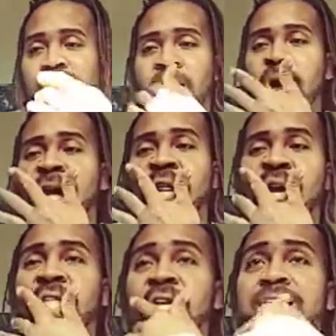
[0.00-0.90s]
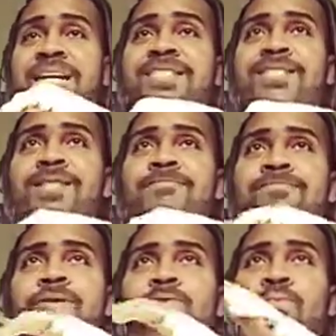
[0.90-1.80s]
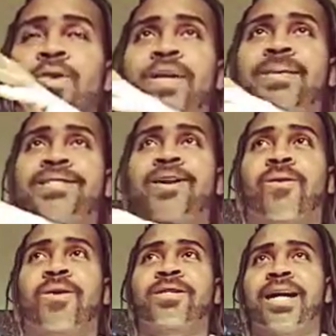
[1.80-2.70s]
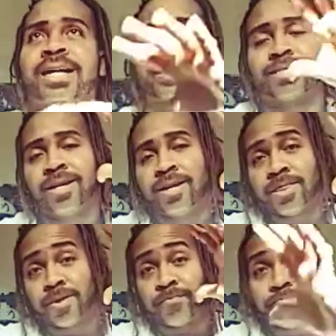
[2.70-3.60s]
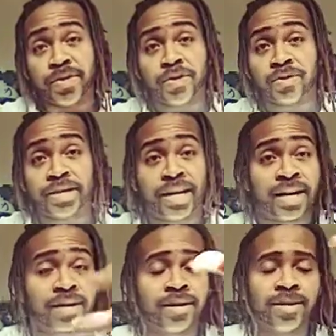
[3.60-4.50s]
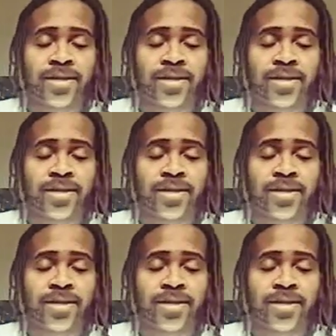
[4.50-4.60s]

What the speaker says: I think the one thing about Star Wars, it's the music,